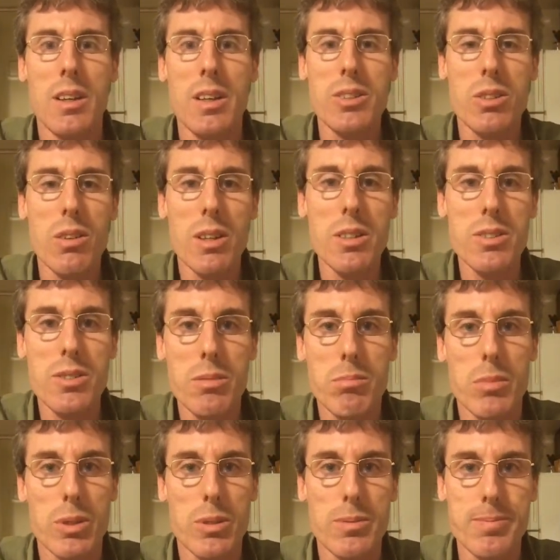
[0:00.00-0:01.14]
It's quite a
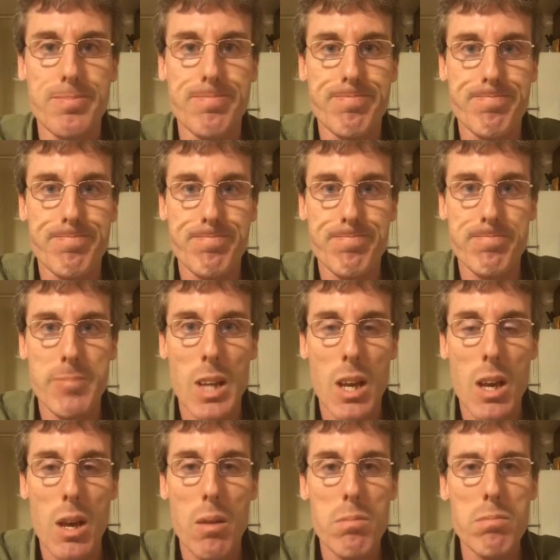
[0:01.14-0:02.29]
symbol.
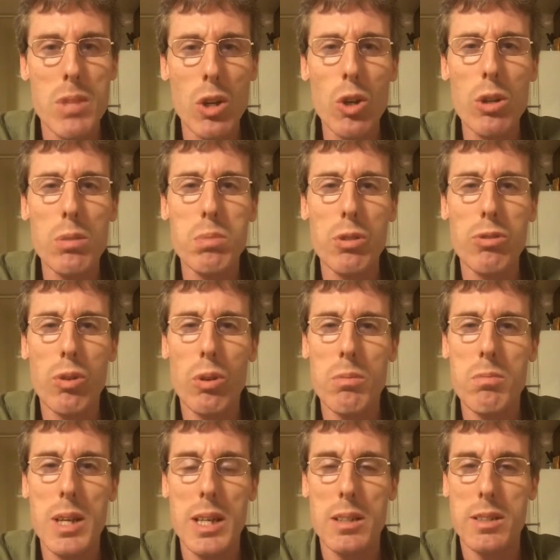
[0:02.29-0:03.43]
Milk before
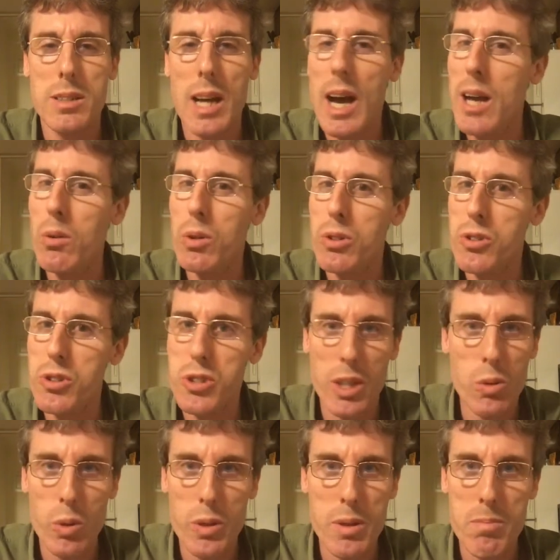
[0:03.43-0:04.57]
meat. I will
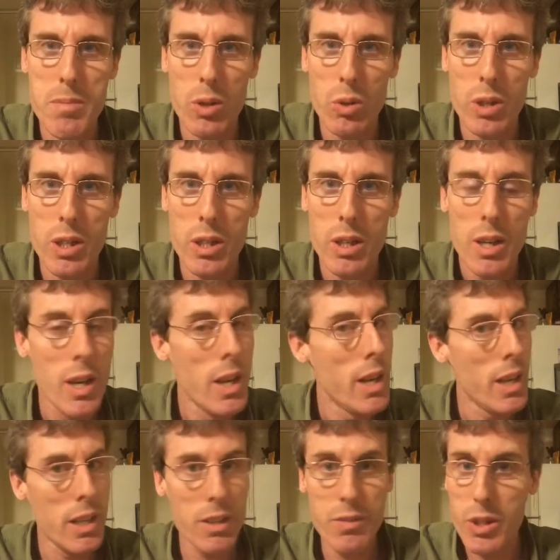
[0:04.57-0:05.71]
stick with the milk.
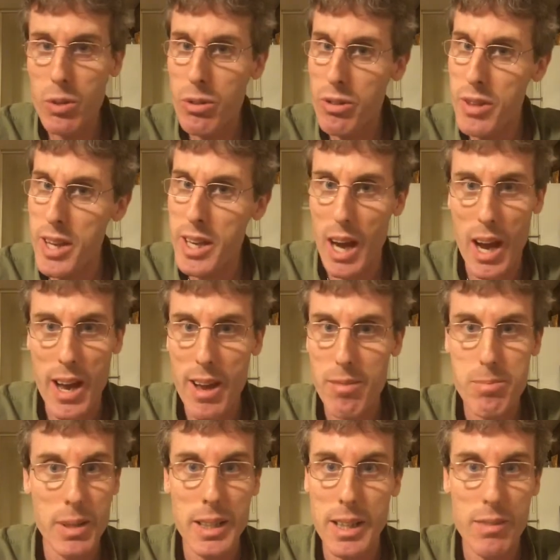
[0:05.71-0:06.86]
And if you think I have
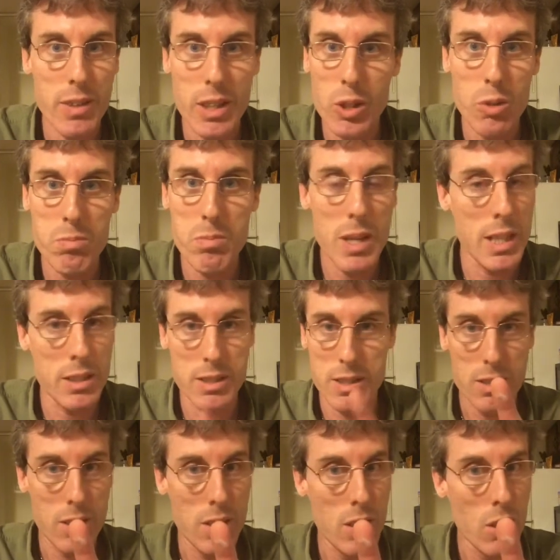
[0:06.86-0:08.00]
been giving you meat,
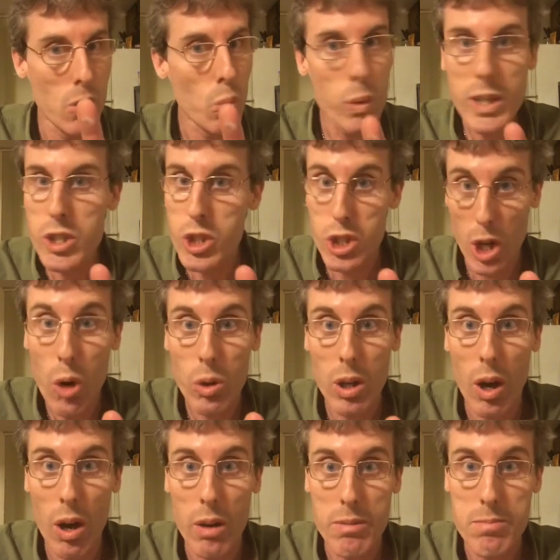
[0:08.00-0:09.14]
we choke
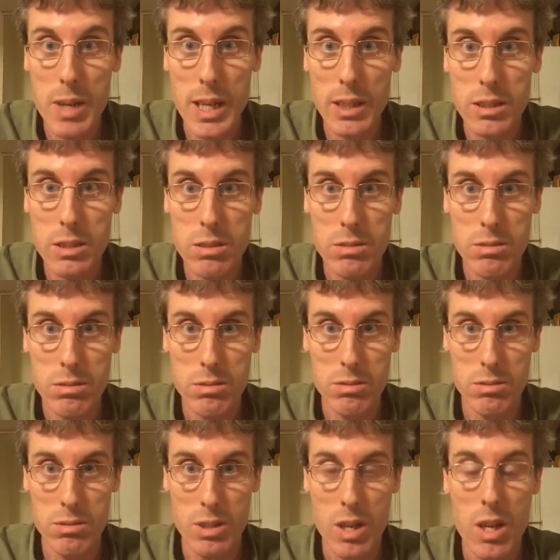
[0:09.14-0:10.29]
on meat.
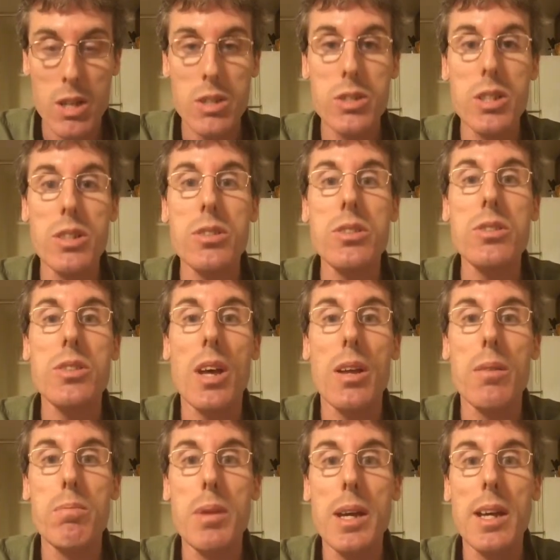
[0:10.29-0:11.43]
Jesus
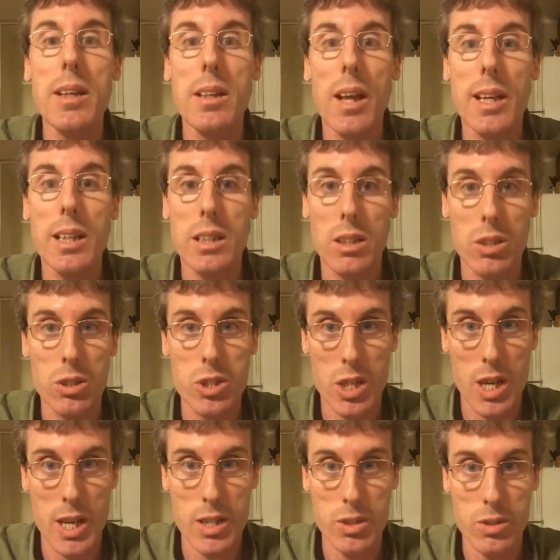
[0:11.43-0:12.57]
said, be like a little
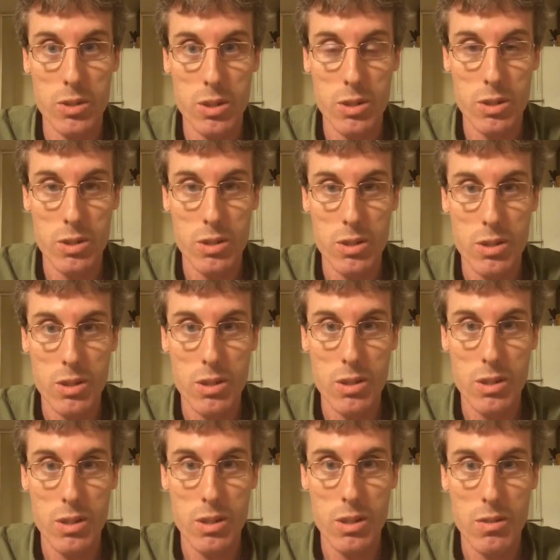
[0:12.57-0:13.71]
child.
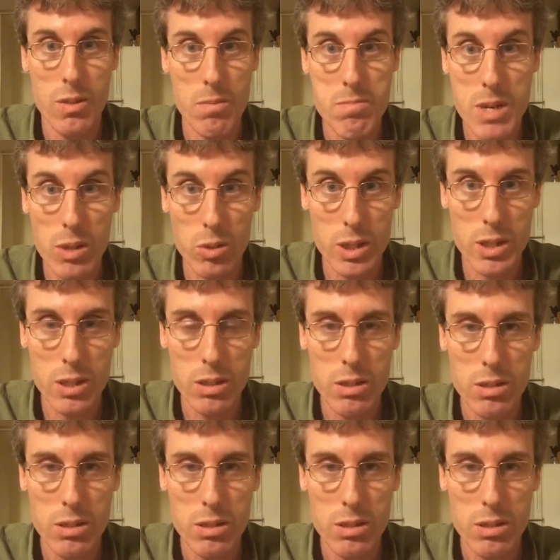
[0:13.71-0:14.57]
The milk.